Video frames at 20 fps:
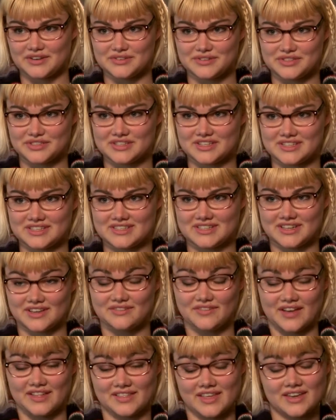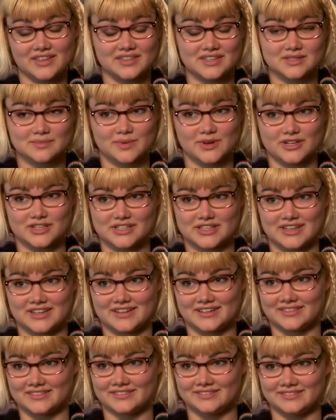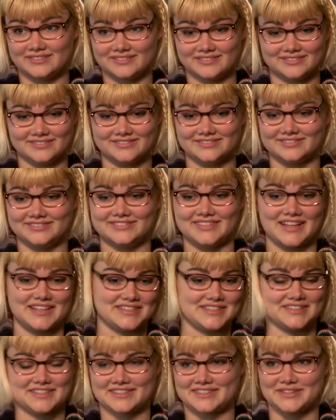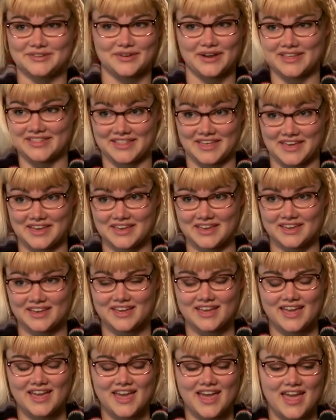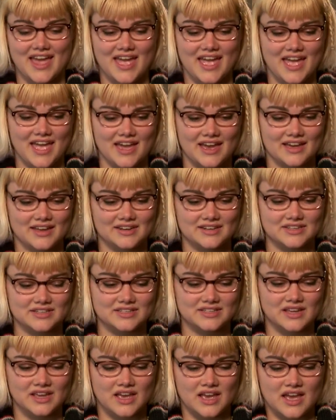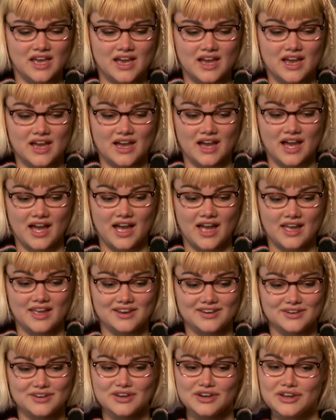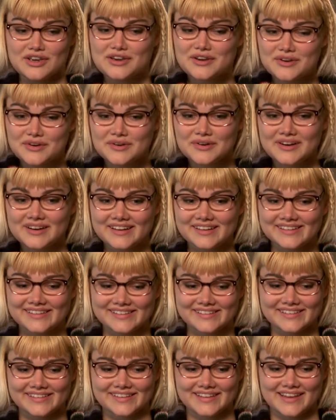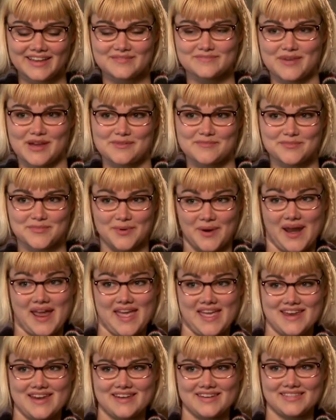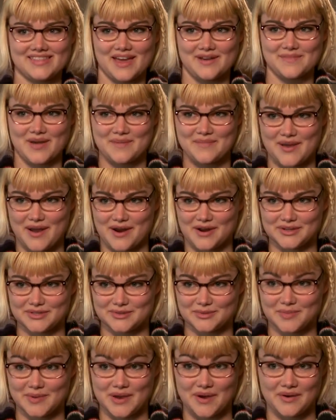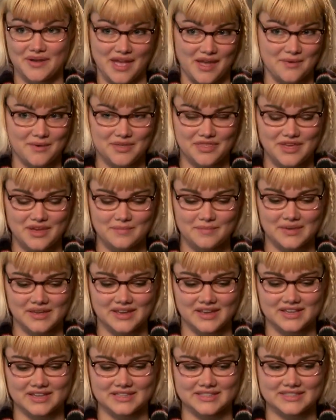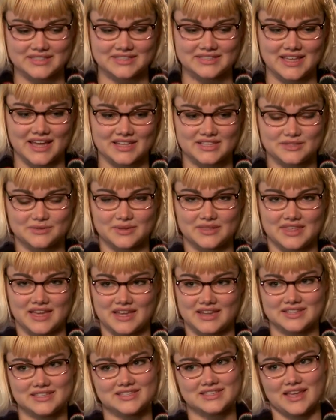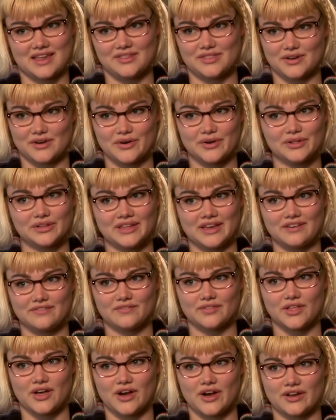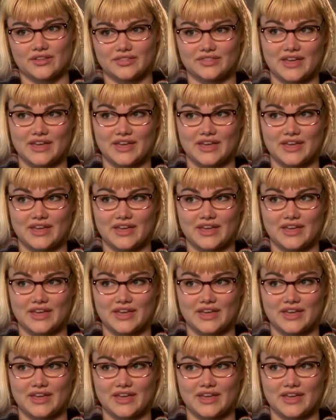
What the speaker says: It was just, if I like this person, that's who I like. And I knew in my brain that my parents would be okay with it because that's what they had said their whole life long.